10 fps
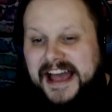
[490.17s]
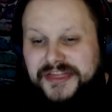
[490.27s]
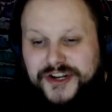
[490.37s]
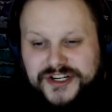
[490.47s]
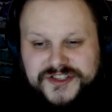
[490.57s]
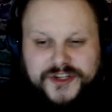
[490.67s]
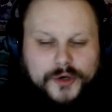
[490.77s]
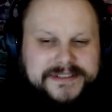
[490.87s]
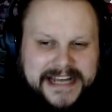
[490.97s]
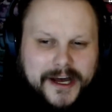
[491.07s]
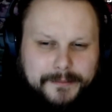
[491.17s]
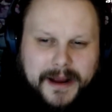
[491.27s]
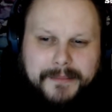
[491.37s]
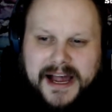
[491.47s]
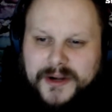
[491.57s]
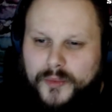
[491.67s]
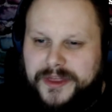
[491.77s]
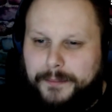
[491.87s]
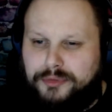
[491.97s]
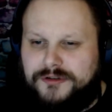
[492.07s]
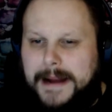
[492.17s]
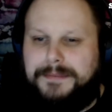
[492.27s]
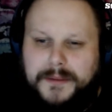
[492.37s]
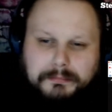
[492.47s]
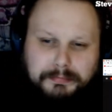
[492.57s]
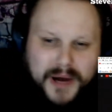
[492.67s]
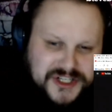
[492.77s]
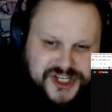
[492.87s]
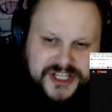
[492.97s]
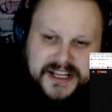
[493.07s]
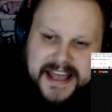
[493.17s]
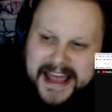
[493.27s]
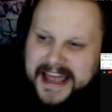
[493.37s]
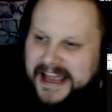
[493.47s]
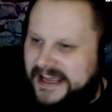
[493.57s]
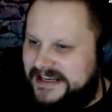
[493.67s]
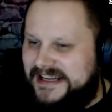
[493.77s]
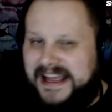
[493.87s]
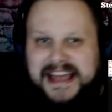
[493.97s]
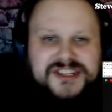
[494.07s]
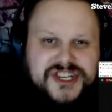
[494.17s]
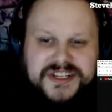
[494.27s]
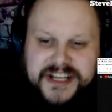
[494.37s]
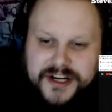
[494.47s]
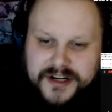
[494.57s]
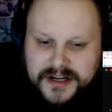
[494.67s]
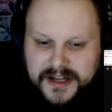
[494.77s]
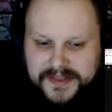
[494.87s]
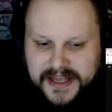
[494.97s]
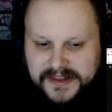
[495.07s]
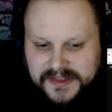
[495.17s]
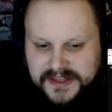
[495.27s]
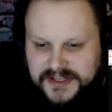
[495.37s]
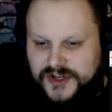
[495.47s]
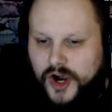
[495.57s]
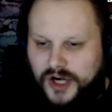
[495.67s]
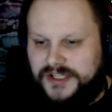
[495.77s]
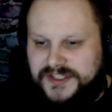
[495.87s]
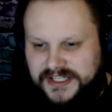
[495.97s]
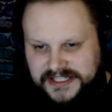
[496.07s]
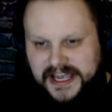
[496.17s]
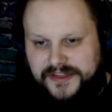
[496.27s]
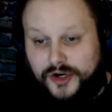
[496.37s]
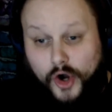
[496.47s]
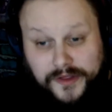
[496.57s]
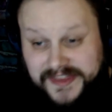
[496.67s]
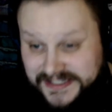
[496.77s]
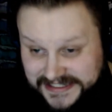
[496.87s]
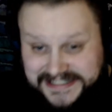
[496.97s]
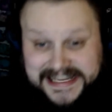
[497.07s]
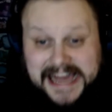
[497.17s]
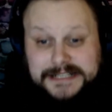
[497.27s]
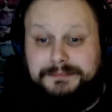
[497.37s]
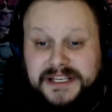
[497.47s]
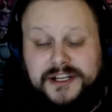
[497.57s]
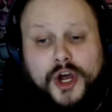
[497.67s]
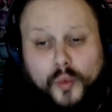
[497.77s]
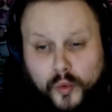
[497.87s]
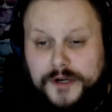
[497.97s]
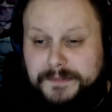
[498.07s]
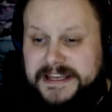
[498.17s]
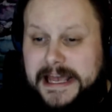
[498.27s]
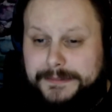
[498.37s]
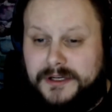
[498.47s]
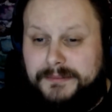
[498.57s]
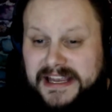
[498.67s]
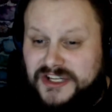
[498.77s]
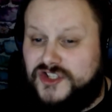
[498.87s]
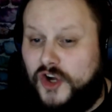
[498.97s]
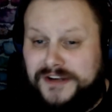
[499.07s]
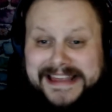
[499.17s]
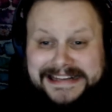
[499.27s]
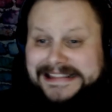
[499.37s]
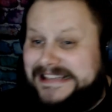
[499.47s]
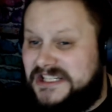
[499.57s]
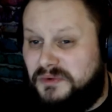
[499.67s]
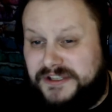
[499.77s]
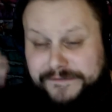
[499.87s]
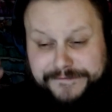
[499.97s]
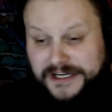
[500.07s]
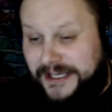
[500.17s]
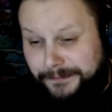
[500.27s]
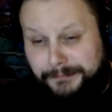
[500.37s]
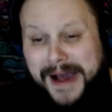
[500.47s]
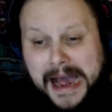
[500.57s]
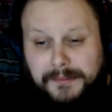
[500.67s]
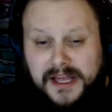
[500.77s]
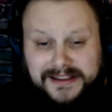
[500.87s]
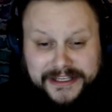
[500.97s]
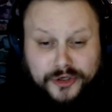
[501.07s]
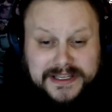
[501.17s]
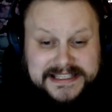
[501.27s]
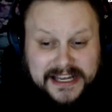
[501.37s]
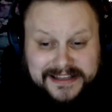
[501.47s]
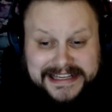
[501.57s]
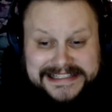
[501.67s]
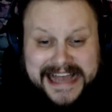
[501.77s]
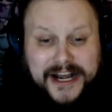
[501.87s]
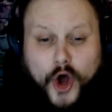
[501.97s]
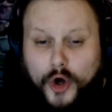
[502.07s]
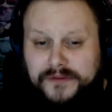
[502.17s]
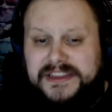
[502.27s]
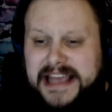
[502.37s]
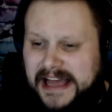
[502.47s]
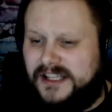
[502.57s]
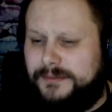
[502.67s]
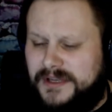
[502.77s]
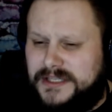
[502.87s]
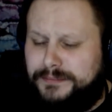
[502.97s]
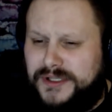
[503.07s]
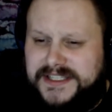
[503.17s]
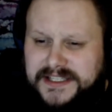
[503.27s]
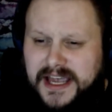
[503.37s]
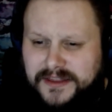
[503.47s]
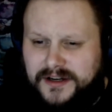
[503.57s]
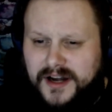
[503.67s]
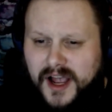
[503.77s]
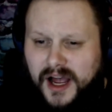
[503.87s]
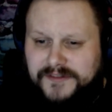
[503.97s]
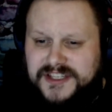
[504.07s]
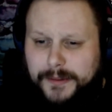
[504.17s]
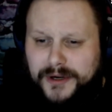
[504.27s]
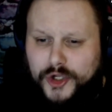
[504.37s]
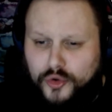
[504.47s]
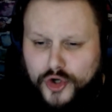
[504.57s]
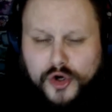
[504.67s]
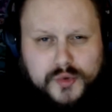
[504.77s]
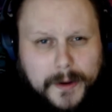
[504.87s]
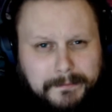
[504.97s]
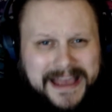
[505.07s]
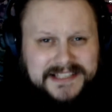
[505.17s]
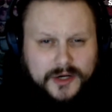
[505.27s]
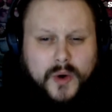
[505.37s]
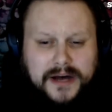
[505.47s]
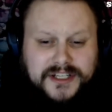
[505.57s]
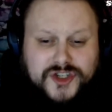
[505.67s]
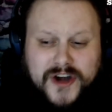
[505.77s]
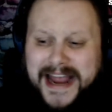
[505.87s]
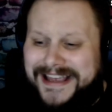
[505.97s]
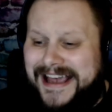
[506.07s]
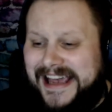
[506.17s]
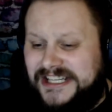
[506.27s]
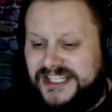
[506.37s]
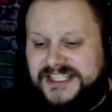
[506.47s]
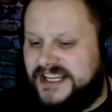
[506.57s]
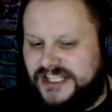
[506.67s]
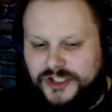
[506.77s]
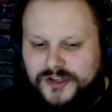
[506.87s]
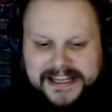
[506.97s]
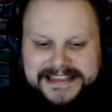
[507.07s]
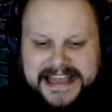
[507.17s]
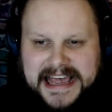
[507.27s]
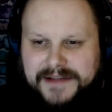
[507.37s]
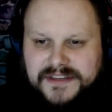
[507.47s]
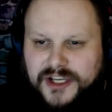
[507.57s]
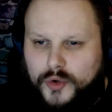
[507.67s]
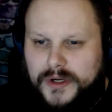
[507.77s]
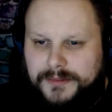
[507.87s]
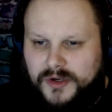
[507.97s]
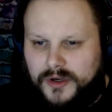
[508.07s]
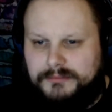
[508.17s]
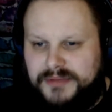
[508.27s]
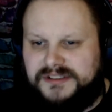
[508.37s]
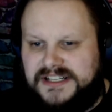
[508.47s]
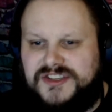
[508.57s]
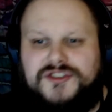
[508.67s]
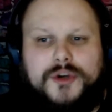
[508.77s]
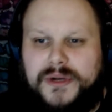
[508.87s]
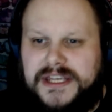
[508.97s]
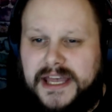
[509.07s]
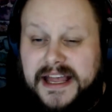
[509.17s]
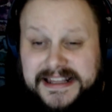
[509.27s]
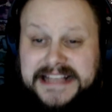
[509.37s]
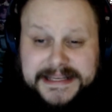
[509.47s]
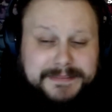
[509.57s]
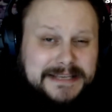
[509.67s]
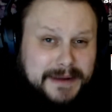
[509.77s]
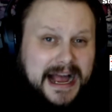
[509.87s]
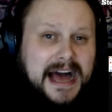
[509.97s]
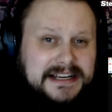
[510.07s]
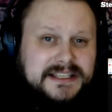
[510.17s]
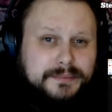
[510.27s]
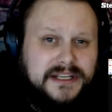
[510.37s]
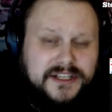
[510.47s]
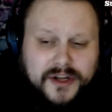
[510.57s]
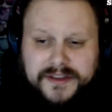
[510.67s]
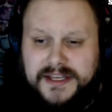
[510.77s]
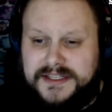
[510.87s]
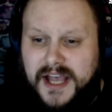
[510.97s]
there is no doubt in my mind with a proper budget and an engineer that these artists together on this exact beat would be able to make a song that at least was a fucking bop. Like, you can tell, like, it's got all of the elements put together of somebody who knows what makes a quality track. It just doesn't look like they have the equipment or ability to do it yet. That's my honest opinion on this.